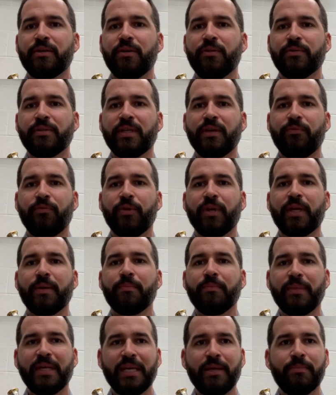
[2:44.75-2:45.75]
notes if we
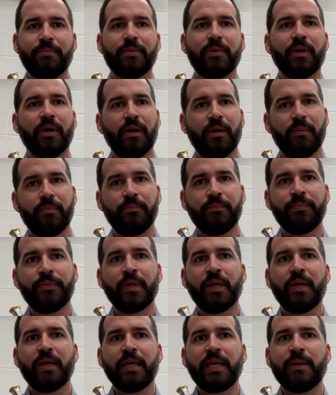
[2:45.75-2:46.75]
can keep
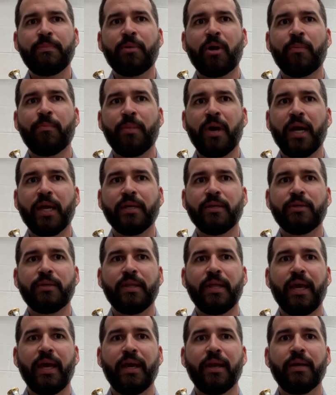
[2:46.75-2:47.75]
our mind to
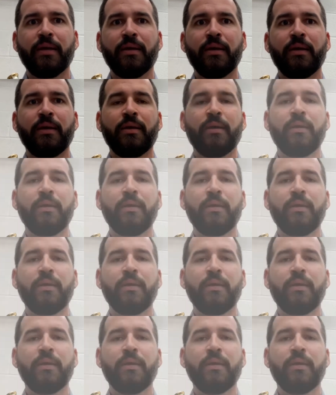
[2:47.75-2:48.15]
that.